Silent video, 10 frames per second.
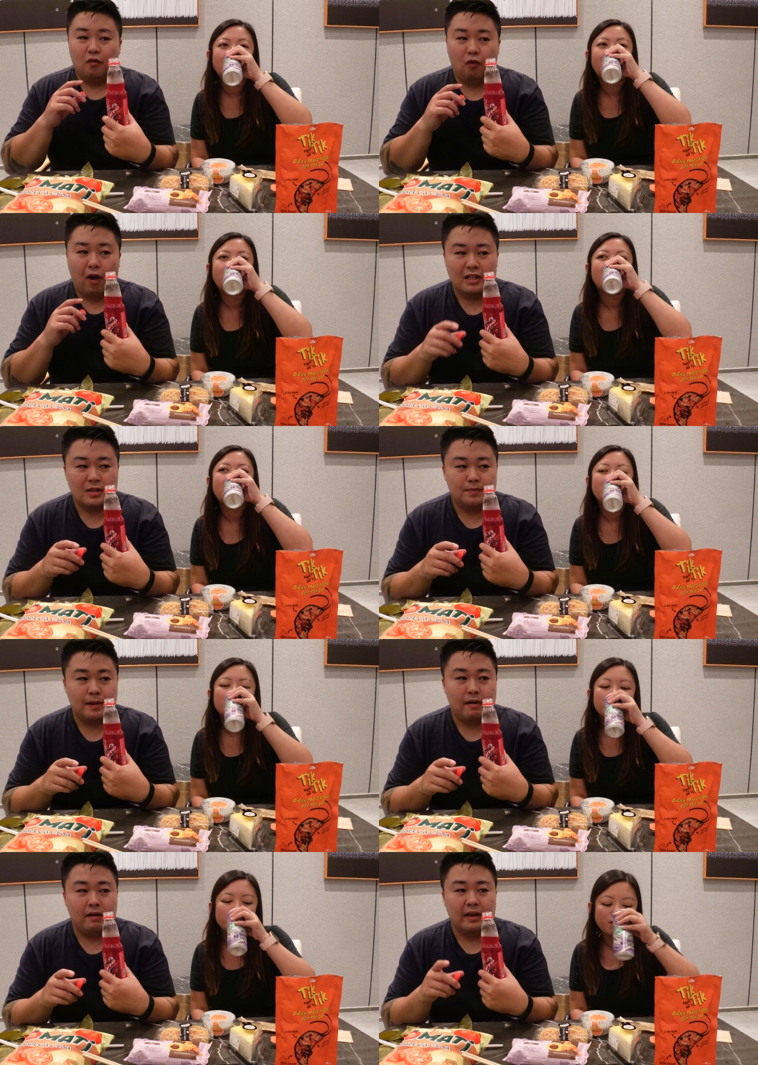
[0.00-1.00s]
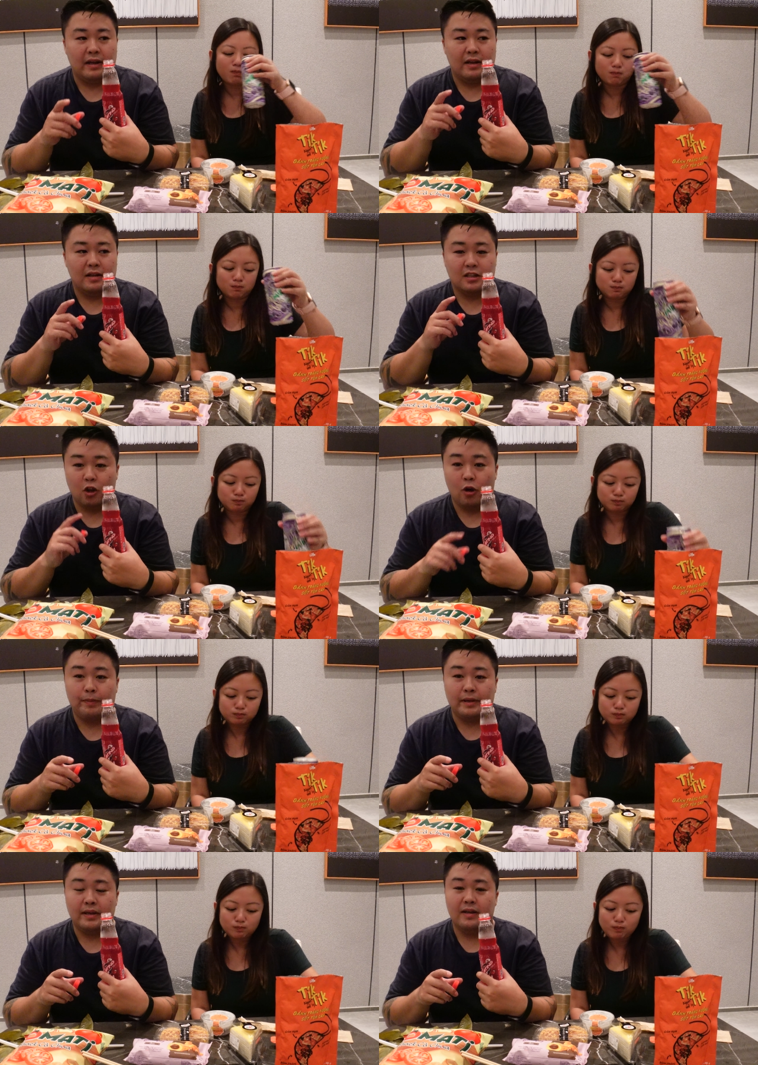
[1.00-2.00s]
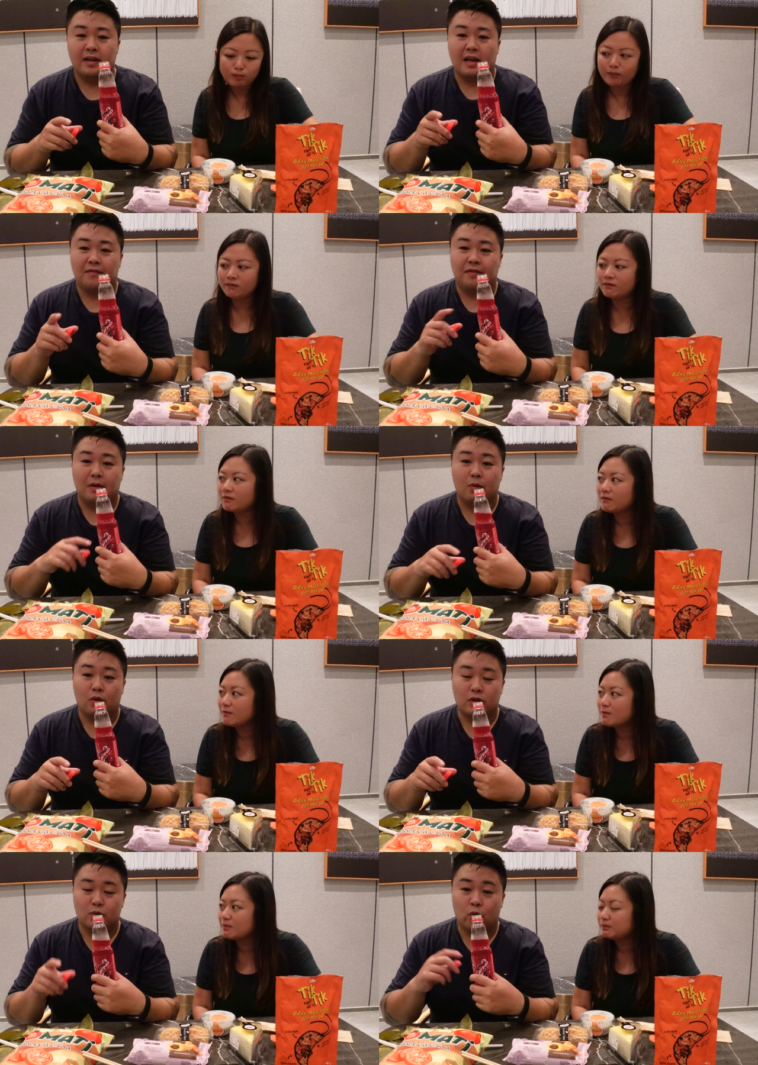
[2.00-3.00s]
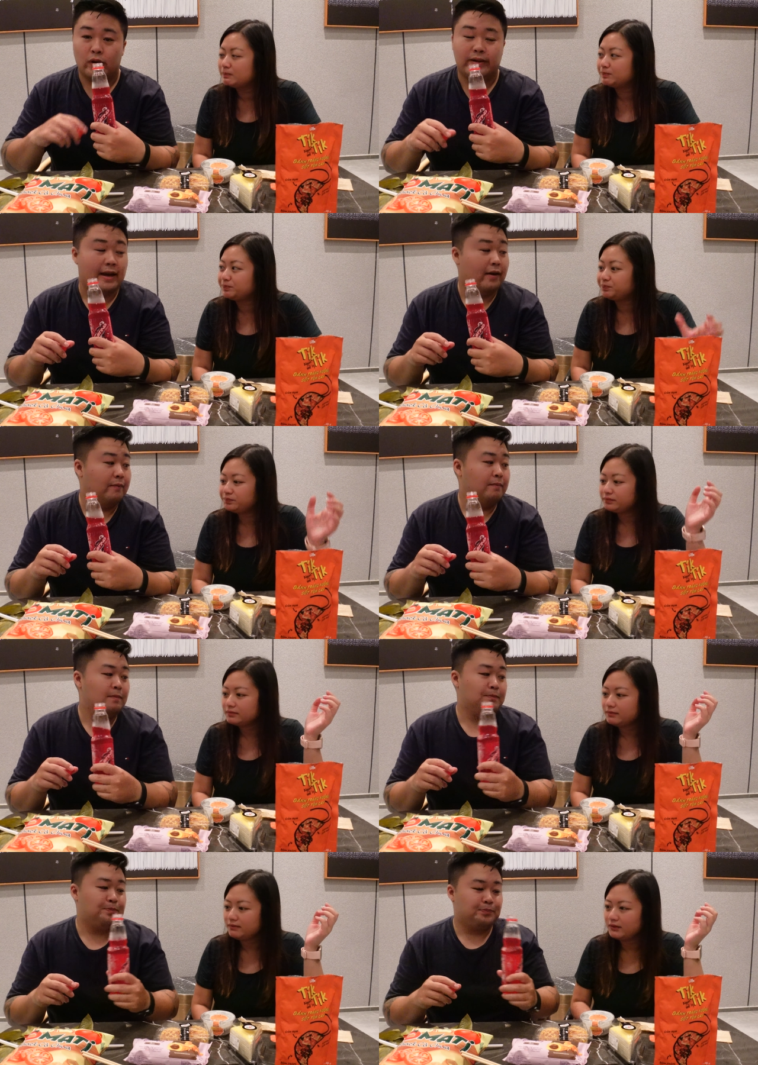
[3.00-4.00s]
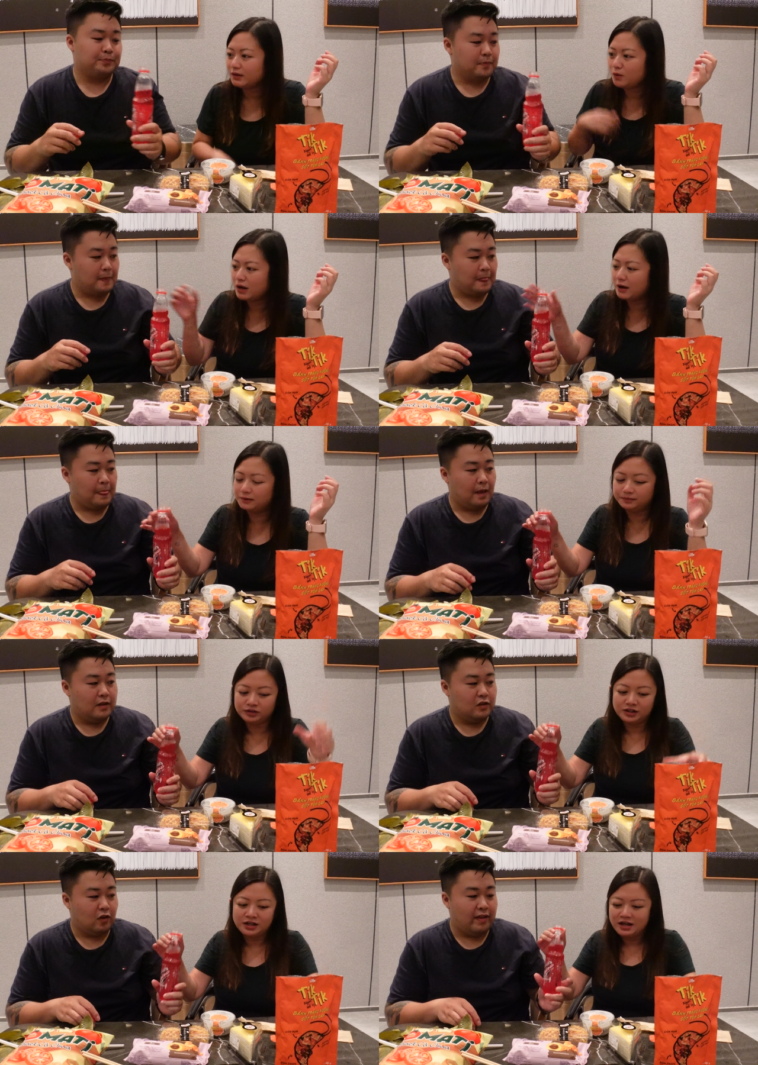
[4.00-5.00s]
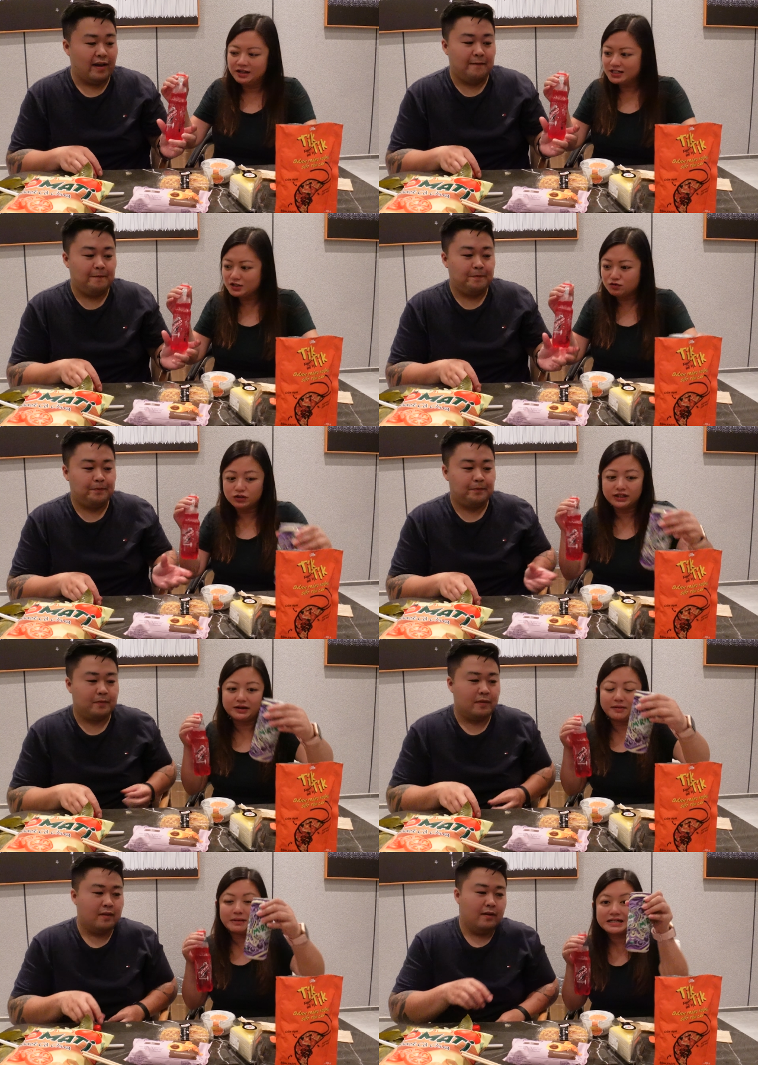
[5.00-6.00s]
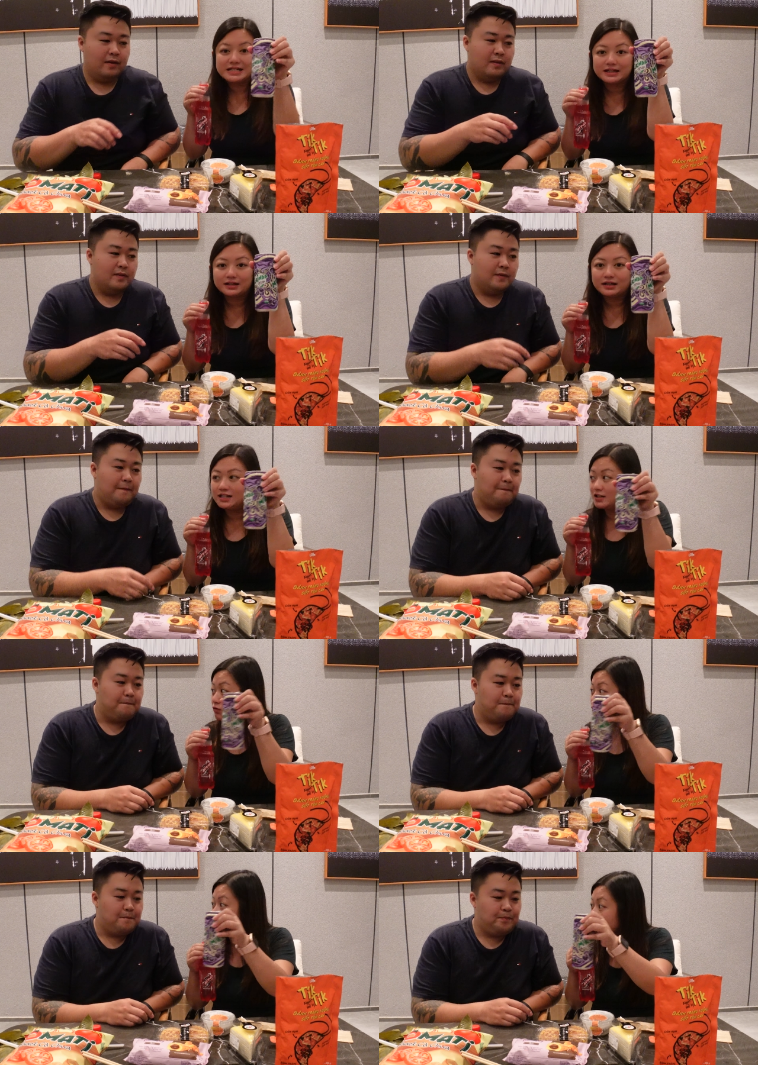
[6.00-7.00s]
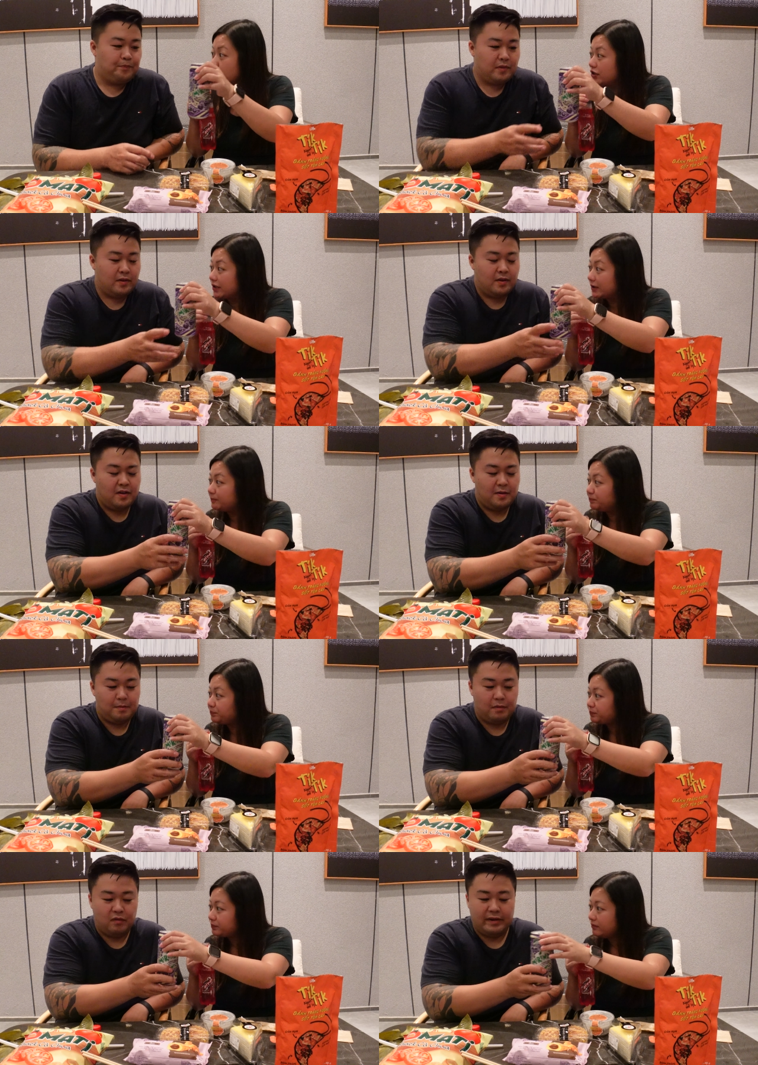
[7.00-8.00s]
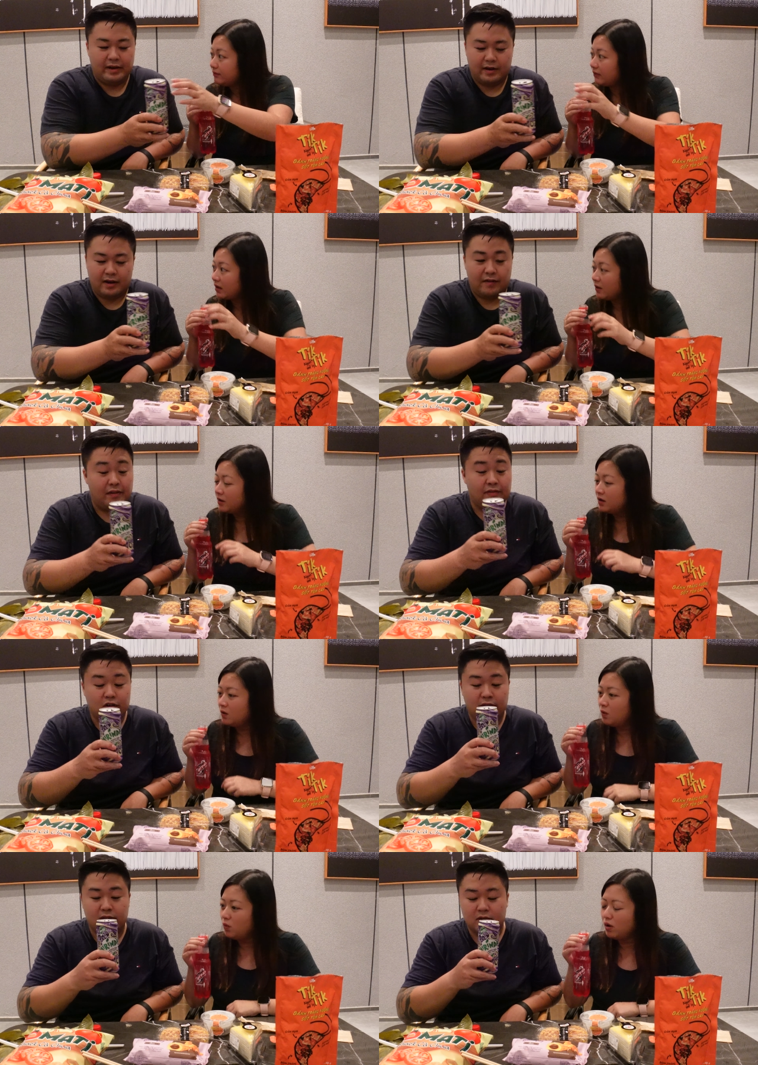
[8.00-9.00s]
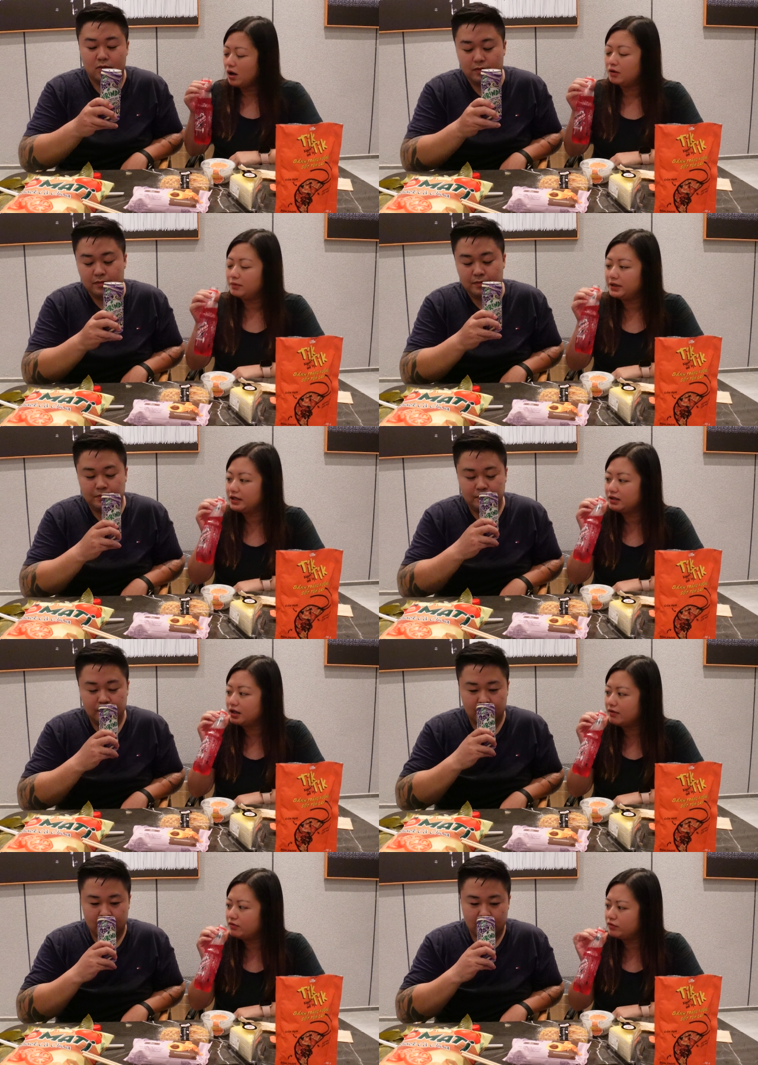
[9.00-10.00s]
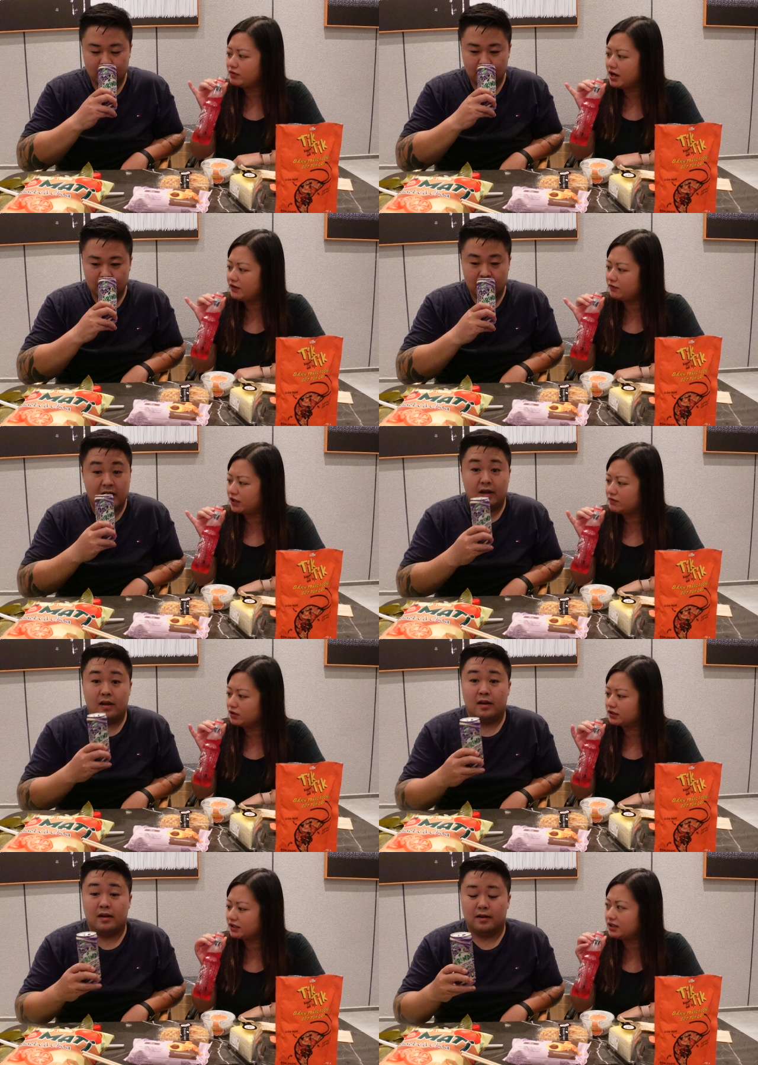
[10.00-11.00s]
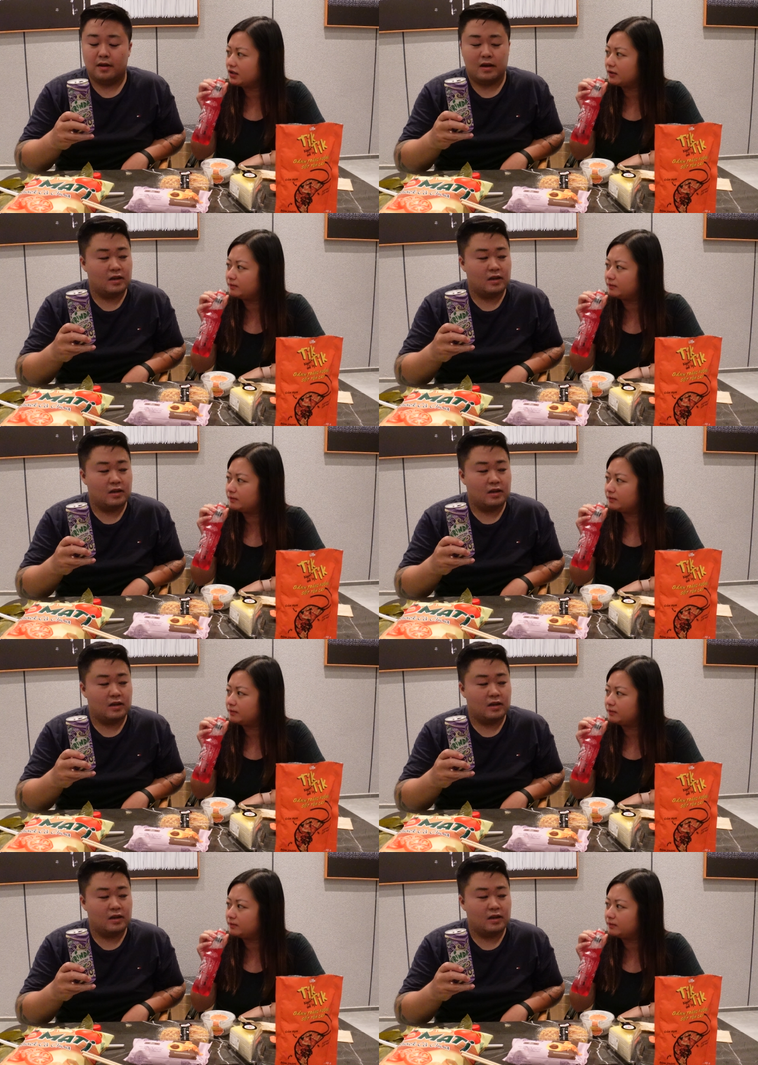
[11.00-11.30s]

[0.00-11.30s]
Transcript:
Speaker 1: raspberry Slurpee if mm. it was watered down. Wow. Try that. This
Speaker 2: is really amazing. It's a really good drink.
Speaker 1: Mirinda. I've never tried this. Wow,
Speaker 2: me neither. I've never had a flavour like that either.